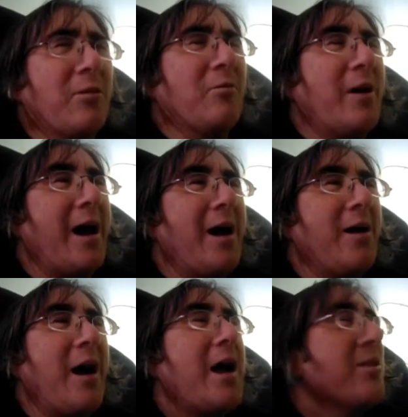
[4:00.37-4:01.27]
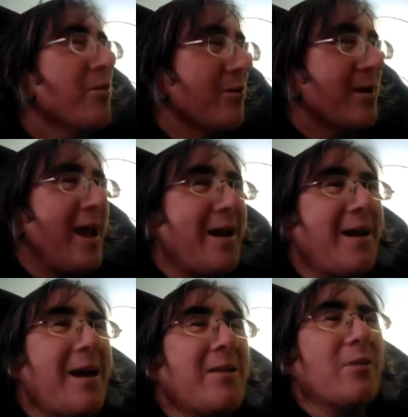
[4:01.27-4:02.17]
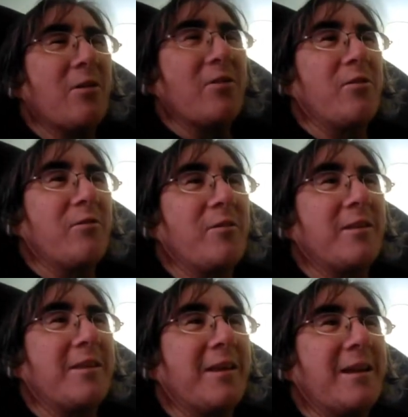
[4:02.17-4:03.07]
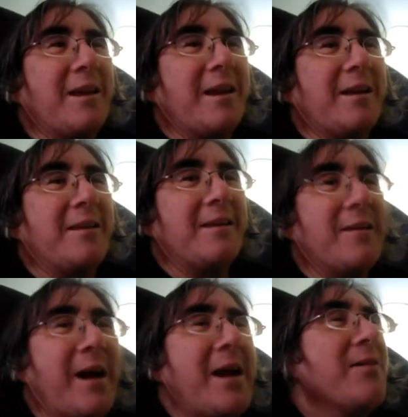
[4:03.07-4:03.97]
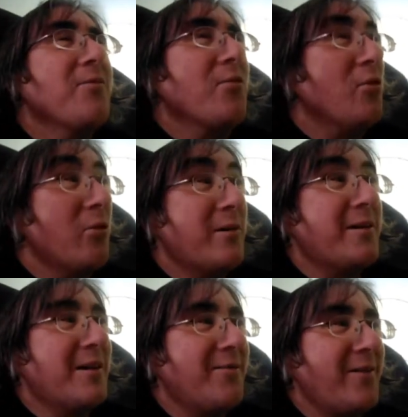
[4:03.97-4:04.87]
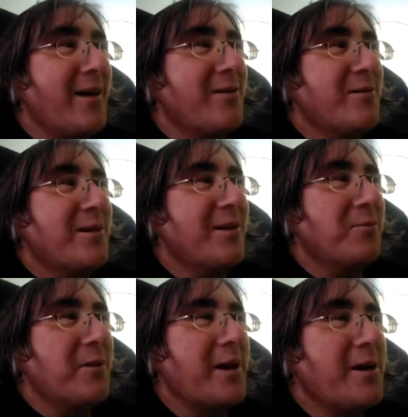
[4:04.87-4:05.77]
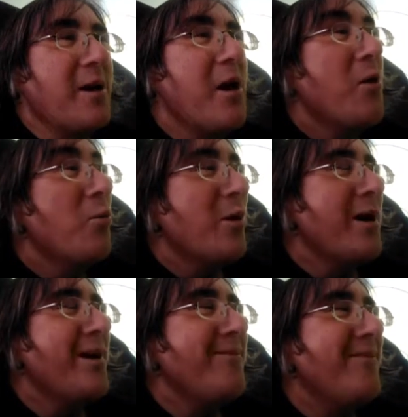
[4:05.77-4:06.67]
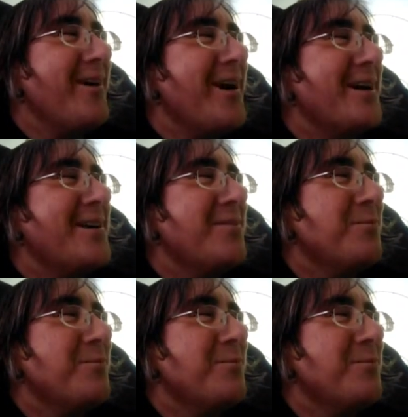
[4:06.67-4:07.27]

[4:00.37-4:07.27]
around, I looked at it, I looked through the CDs, and of course I found something. What I find,